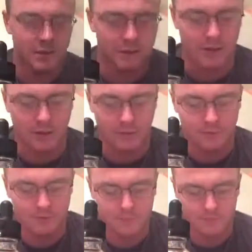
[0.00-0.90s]

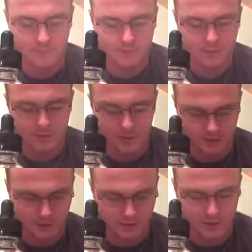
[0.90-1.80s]
So,
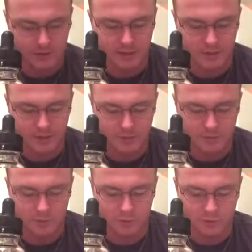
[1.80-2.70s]
as you can see, it does
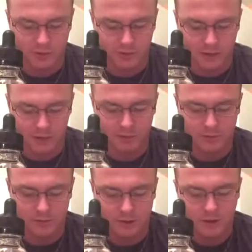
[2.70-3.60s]
produce the
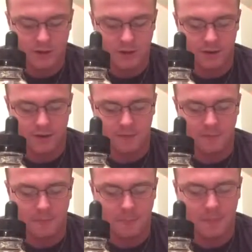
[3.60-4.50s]
clouds. I
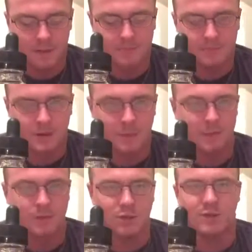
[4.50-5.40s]

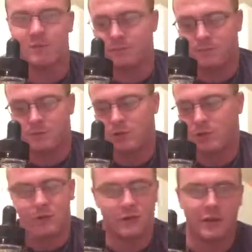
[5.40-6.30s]
mean, just
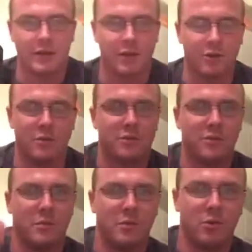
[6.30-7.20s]
like with any other juice,
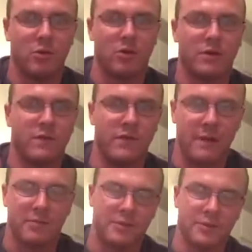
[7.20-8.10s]
the more
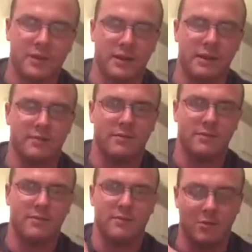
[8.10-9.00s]
vapor you get,
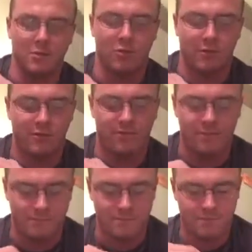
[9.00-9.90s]
the more
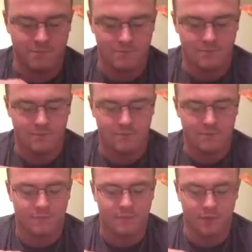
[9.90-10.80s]

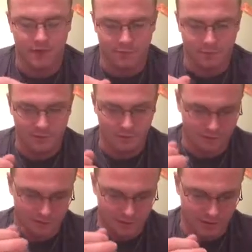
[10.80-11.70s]
flavor
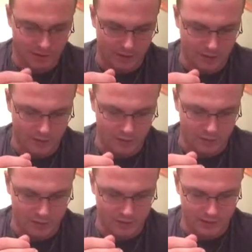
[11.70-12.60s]
that you'll
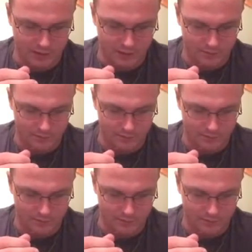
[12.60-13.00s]
get.